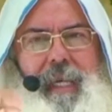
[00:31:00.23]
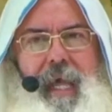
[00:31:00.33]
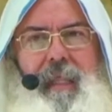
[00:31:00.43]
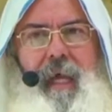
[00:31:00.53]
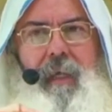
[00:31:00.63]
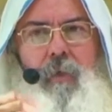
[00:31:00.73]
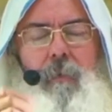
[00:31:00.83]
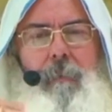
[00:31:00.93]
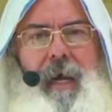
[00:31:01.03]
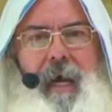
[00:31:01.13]
But the
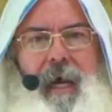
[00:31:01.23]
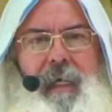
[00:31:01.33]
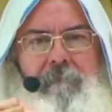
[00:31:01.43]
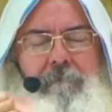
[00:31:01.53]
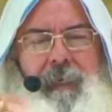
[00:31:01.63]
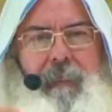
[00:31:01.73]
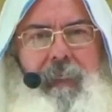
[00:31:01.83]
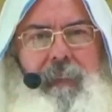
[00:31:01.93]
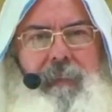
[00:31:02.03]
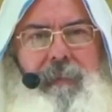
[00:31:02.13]
idea is to fill
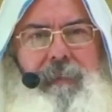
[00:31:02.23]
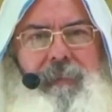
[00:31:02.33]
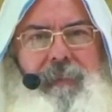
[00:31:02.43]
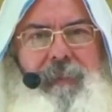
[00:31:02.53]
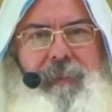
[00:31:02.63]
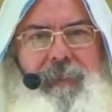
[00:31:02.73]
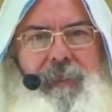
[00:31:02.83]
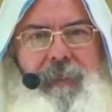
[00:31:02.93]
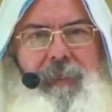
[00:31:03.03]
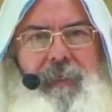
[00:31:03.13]
our
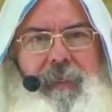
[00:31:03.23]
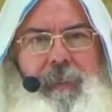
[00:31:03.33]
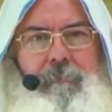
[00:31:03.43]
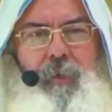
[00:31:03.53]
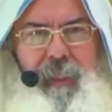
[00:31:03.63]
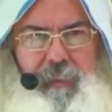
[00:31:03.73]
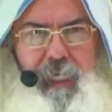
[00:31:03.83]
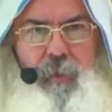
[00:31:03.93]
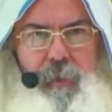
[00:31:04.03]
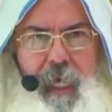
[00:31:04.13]
minds with good
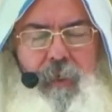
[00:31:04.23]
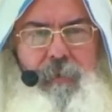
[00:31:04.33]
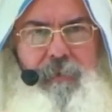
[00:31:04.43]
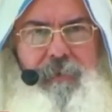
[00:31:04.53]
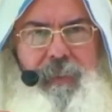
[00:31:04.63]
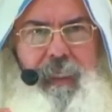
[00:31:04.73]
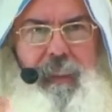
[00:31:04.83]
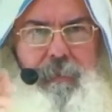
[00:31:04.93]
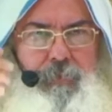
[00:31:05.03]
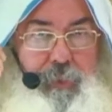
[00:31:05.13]
thoughts and to say, I'm
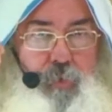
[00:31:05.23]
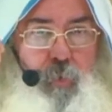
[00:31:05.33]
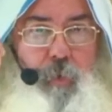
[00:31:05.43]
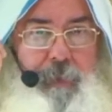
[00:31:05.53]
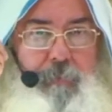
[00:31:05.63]
going to